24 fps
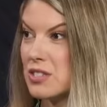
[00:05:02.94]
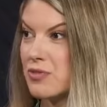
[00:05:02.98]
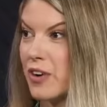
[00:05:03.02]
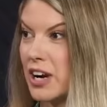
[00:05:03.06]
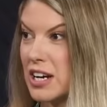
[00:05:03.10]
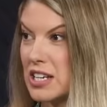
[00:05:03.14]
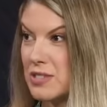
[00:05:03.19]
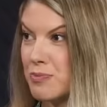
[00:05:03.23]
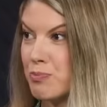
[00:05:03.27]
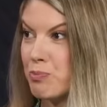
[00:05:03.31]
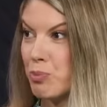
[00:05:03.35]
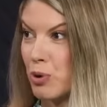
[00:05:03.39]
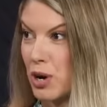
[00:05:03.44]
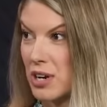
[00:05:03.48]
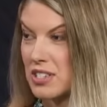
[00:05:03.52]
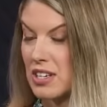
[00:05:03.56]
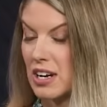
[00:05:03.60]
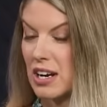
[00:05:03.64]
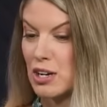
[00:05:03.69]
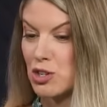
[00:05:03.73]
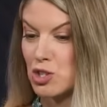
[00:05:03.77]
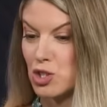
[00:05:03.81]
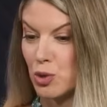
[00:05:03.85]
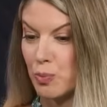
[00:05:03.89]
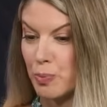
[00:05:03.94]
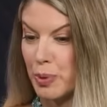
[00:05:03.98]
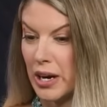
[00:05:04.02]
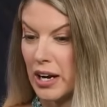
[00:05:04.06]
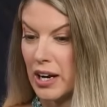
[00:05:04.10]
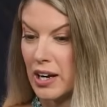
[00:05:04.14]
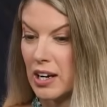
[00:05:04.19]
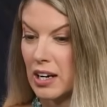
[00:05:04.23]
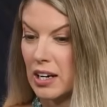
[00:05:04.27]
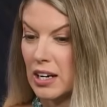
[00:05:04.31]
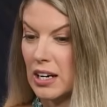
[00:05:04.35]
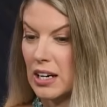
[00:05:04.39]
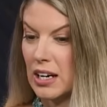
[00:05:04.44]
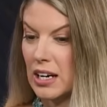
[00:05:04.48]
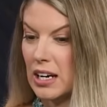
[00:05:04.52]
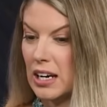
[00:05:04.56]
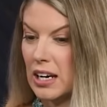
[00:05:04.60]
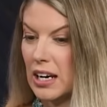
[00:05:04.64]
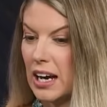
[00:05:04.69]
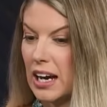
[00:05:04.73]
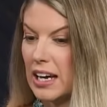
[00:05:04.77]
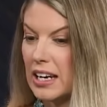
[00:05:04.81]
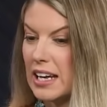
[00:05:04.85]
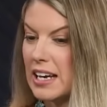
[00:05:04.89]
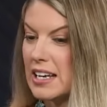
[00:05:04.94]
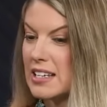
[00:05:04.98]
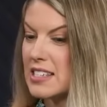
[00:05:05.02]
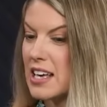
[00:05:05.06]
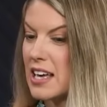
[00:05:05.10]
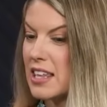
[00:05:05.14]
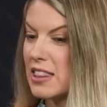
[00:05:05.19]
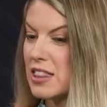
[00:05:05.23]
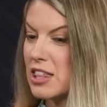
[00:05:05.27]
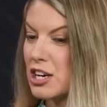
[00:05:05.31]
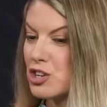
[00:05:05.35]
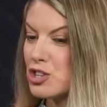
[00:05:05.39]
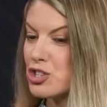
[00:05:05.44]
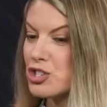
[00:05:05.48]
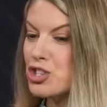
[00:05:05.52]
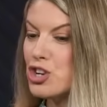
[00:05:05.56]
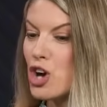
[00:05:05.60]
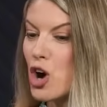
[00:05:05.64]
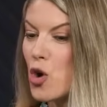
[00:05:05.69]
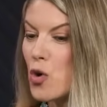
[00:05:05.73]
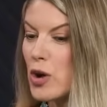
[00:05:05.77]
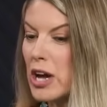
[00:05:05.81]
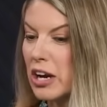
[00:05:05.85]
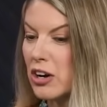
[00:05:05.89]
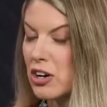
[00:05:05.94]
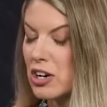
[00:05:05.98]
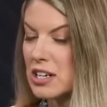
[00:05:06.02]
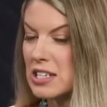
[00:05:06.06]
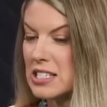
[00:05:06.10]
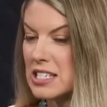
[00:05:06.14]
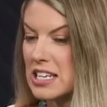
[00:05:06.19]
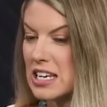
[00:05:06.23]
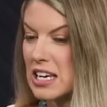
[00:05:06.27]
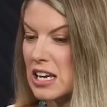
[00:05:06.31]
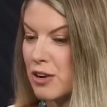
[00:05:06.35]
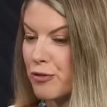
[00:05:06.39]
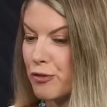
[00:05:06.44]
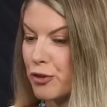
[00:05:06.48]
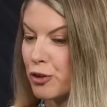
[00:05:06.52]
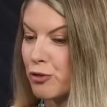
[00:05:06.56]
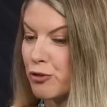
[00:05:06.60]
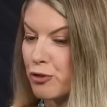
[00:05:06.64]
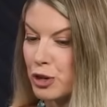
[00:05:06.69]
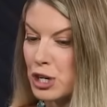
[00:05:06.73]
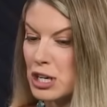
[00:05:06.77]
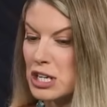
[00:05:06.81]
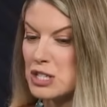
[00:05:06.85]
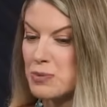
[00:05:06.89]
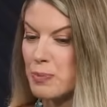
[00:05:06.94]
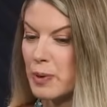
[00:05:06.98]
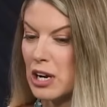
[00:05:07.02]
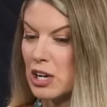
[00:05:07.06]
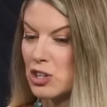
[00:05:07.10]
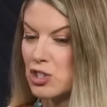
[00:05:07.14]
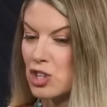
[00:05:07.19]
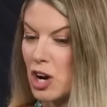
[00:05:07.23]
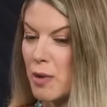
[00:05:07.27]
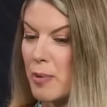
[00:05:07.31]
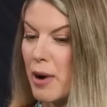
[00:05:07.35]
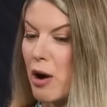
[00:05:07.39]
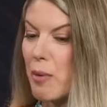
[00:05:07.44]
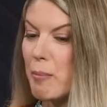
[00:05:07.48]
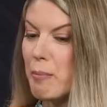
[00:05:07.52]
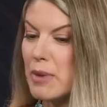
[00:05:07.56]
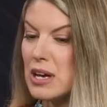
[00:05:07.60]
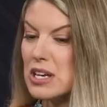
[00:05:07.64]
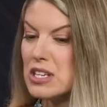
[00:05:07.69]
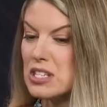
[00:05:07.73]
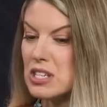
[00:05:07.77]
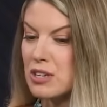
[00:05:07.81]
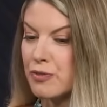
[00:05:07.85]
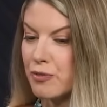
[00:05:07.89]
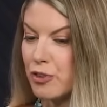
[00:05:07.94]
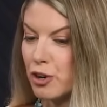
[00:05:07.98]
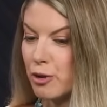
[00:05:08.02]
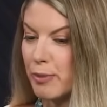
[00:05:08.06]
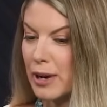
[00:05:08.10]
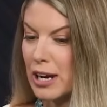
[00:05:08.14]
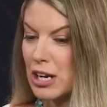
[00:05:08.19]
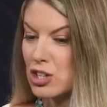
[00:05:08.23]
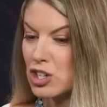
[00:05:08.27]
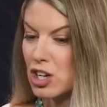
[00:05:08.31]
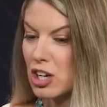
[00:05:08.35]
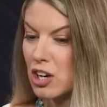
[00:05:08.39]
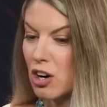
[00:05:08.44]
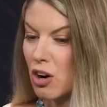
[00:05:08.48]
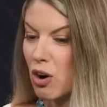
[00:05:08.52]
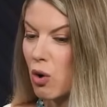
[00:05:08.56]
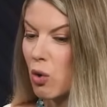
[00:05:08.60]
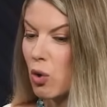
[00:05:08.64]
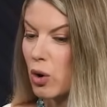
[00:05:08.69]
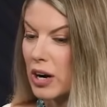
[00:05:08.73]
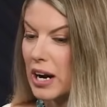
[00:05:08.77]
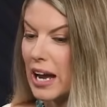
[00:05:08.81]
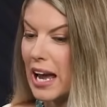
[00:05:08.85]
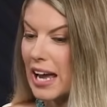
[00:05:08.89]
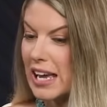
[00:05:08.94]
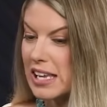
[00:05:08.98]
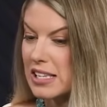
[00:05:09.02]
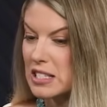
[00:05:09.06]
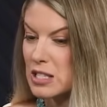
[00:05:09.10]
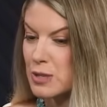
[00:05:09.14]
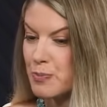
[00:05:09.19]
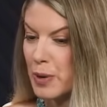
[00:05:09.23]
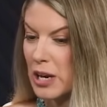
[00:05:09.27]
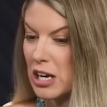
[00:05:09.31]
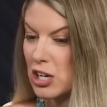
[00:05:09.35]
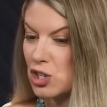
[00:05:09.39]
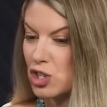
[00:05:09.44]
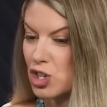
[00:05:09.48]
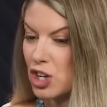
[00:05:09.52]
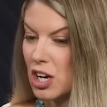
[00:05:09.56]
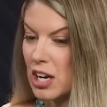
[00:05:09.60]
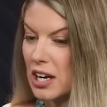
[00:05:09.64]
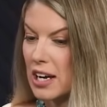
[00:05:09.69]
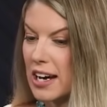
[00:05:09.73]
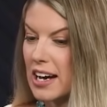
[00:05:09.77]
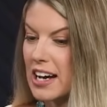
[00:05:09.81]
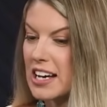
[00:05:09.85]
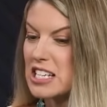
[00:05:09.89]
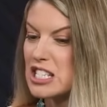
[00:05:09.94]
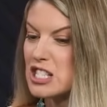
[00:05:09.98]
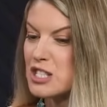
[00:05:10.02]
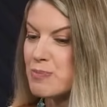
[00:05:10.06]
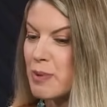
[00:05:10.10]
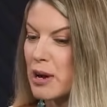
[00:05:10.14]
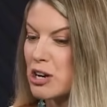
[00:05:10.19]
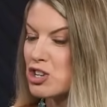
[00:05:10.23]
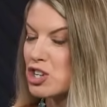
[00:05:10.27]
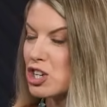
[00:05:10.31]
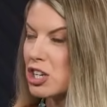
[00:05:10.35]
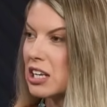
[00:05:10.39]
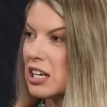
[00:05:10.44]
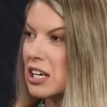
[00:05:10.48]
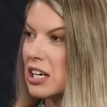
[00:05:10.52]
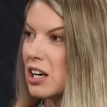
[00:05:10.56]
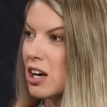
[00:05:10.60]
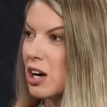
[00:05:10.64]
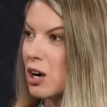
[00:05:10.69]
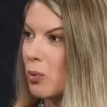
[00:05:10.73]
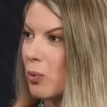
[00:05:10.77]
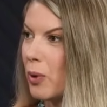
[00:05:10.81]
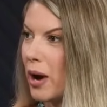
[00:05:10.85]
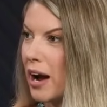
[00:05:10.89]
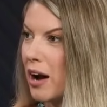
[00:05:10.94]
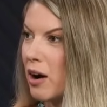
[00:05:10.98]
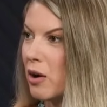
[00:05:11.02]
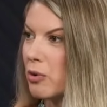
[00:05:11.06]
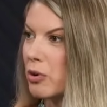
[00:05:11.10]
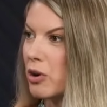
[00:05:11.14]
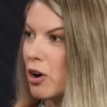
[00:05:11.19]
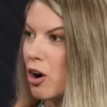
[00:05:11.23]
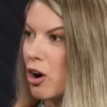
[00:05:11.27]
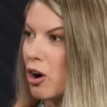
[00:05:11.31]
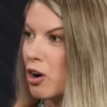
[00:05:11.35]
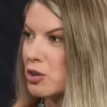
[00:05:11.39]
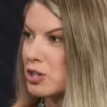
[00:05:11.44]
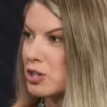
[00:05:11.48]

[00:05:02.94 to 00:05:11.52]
vice presidential pick, and he said there's no guarantee for free speech about misinformation or hate speech, especially around our